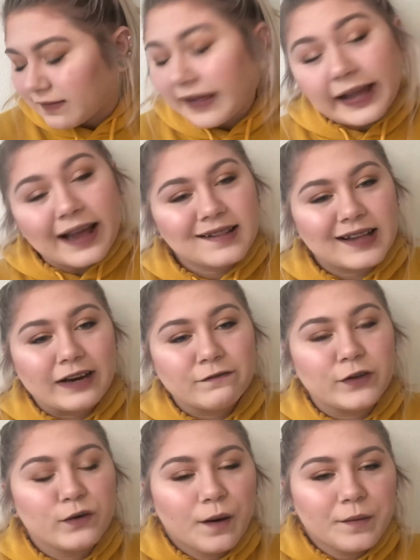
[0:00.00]
Like I said,
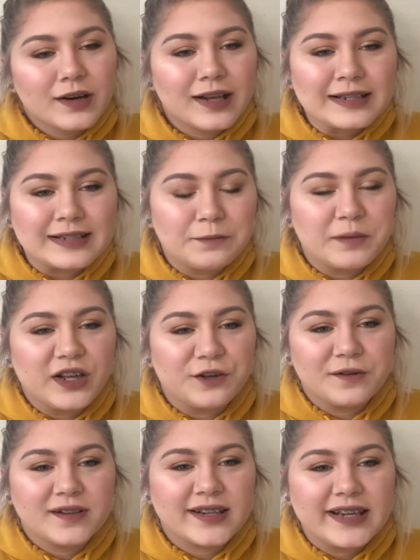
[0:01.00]
if you want to see me
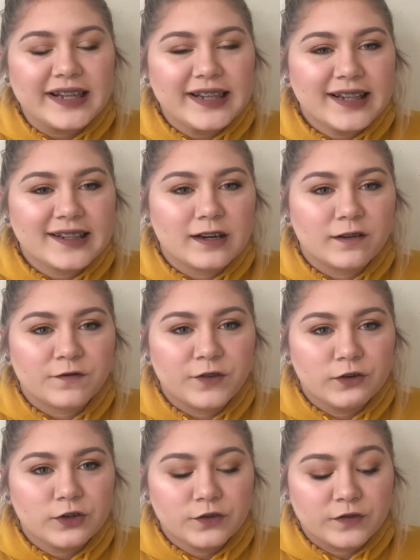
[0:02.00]
use any of these in a
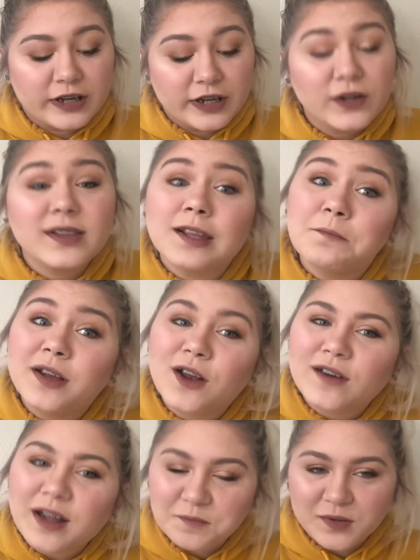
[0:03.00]
future video, let me
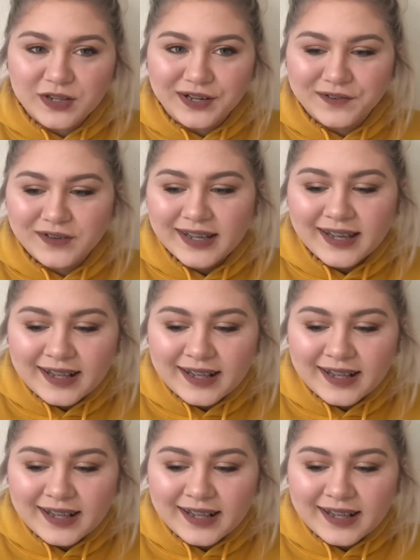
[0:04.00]
know down below.